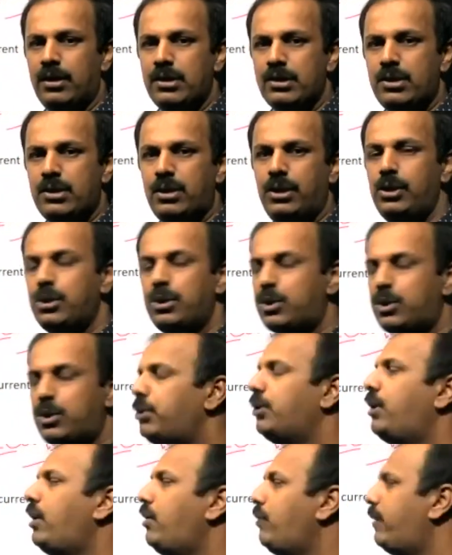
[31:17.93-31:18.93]
So you should
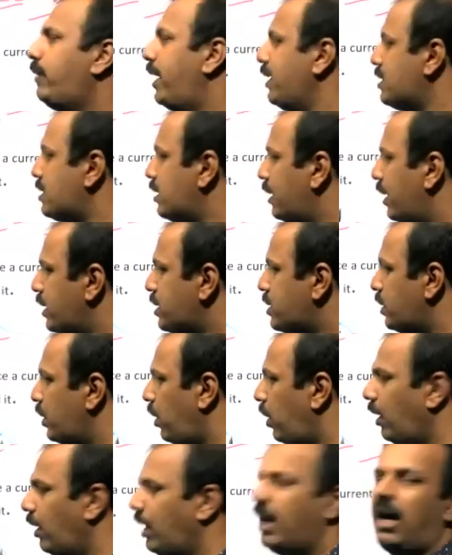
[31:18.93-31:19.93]
know what is Lenz's
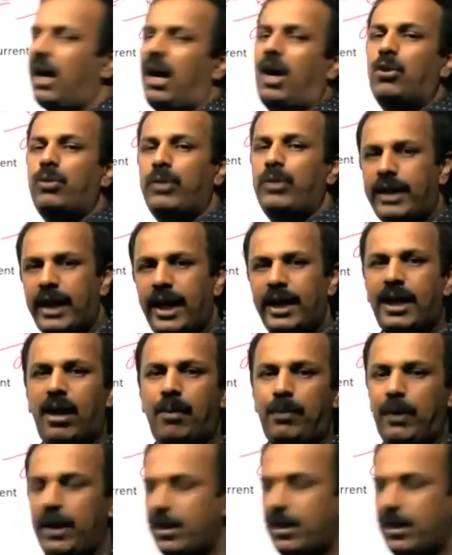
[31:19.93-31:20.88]
law, how we can apply.